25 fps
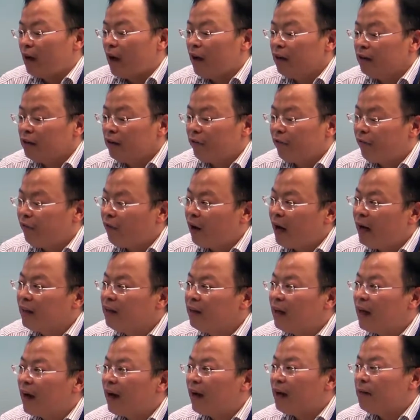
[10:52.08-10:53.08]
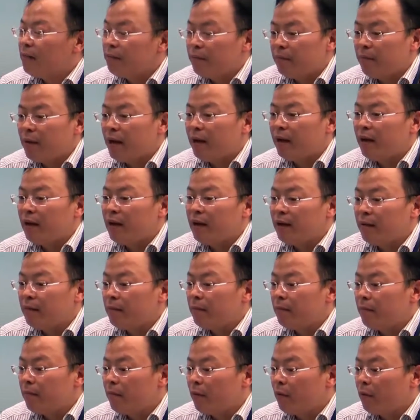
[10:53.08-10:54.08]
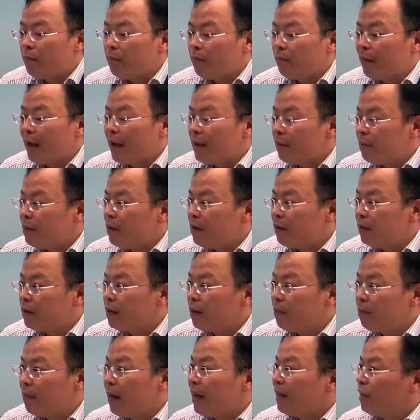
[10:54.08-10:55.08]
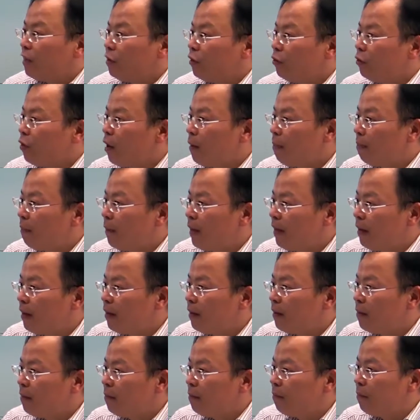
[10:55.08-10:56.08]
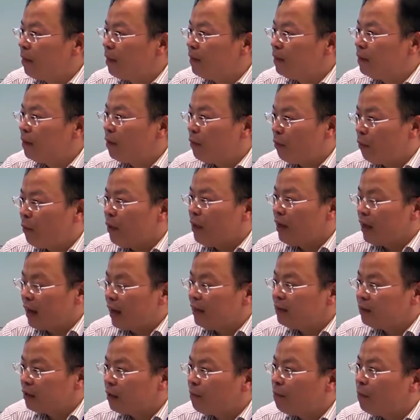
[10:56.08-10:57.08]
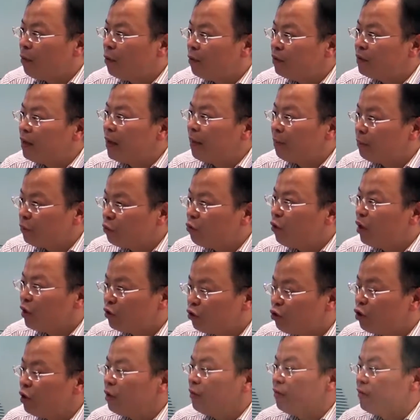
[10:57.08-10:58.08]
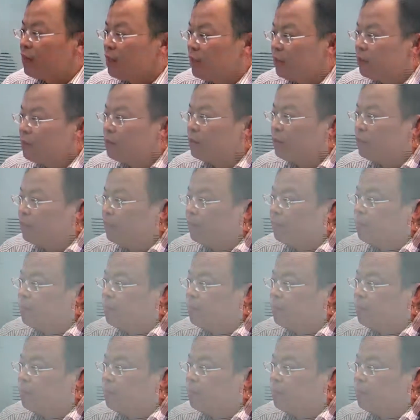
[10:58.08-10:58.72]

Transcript: on the front line mainly might be the medical company, but we are support them to achieve this